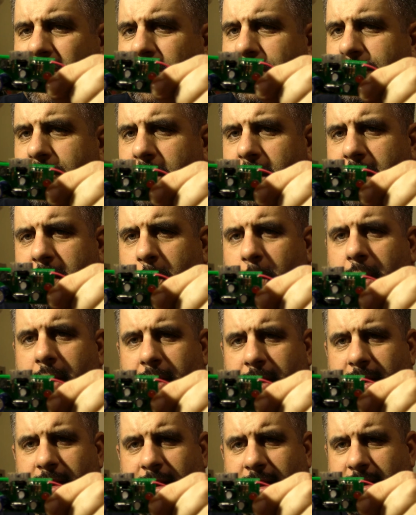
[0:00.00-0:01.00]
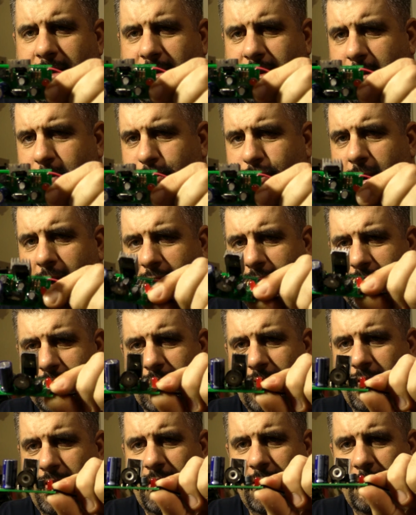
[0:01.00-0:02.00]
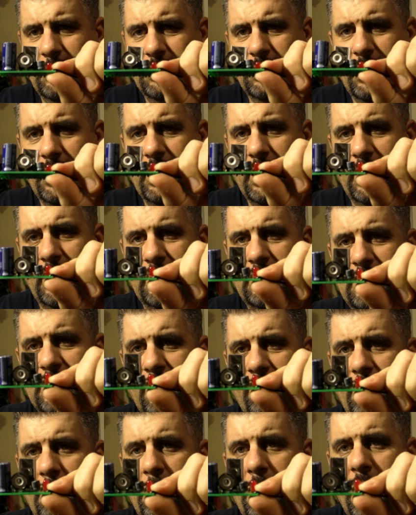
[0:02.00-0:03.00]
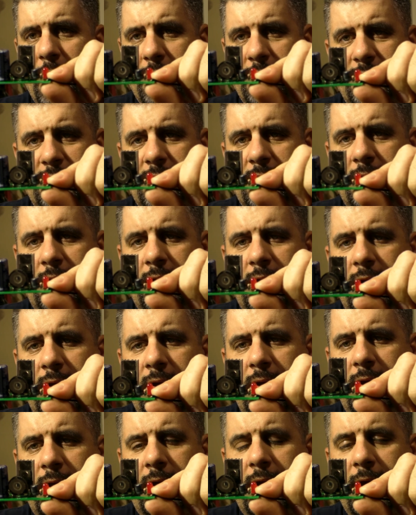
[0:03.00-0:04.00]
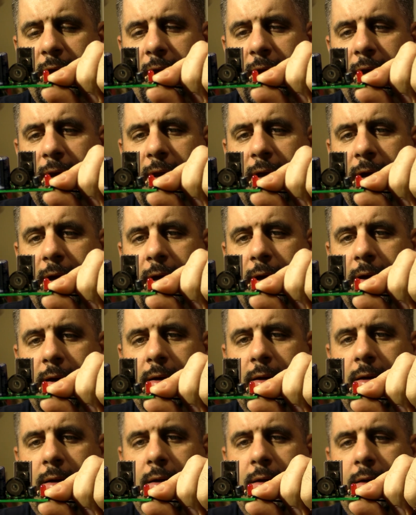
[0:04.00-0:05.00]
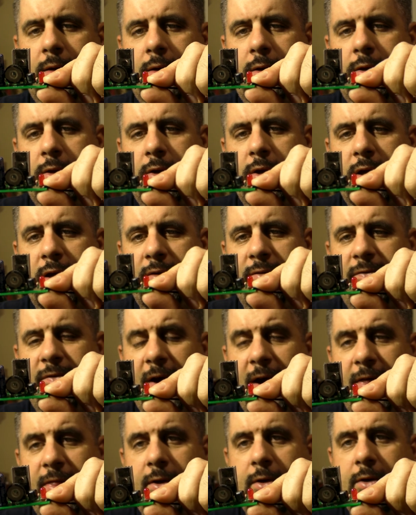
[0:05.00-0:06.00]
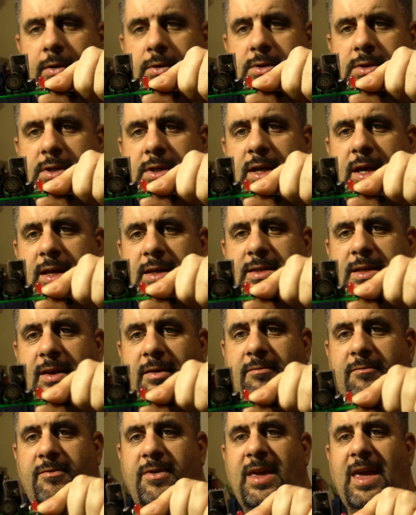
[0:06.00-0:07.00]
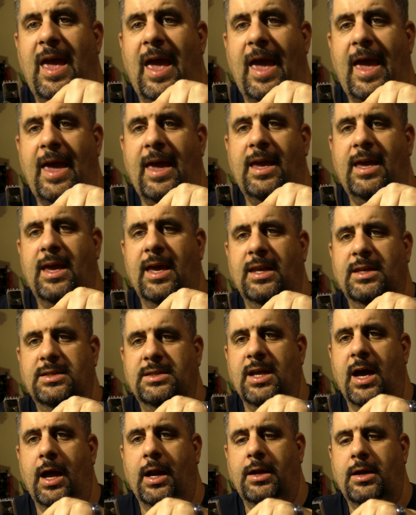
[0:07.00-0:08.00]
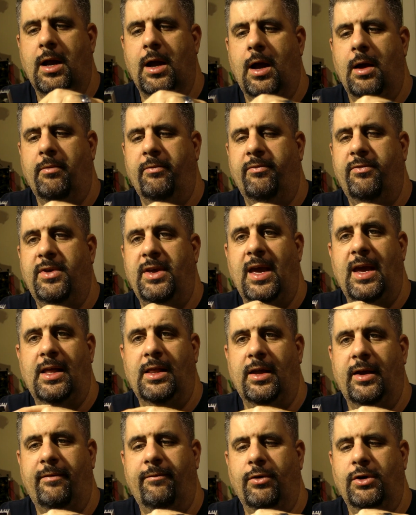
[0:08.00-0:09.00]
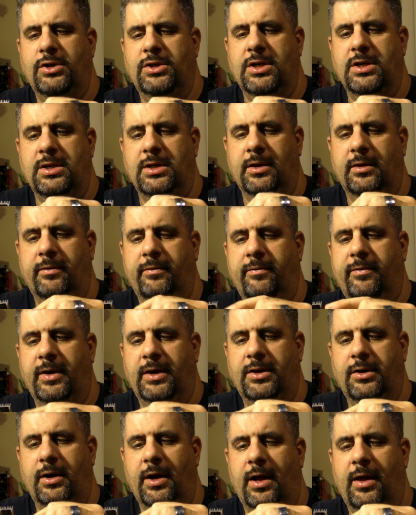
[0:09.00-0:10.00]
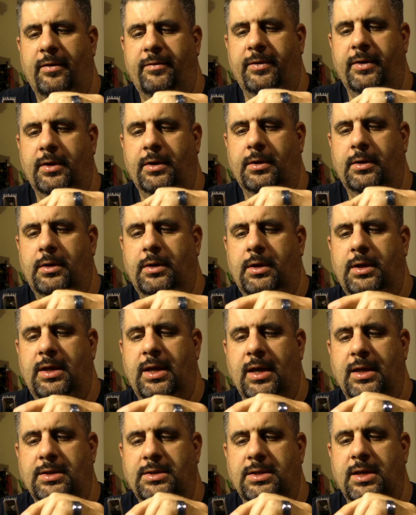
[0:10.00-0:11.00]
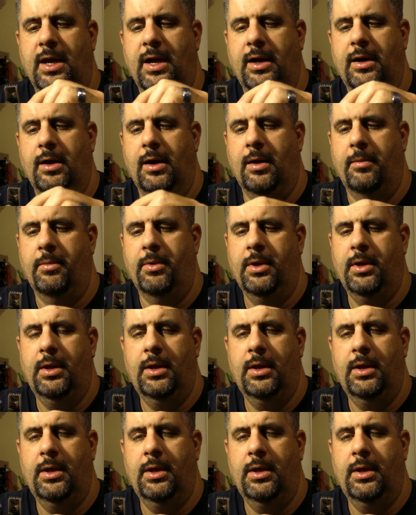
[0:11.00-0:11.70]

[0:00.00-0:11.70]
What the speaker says: Really well, easily priced. I think it was only like $7, and you can find those kits at vakits.com. VA like Virginia, Victor Alpha kits.com.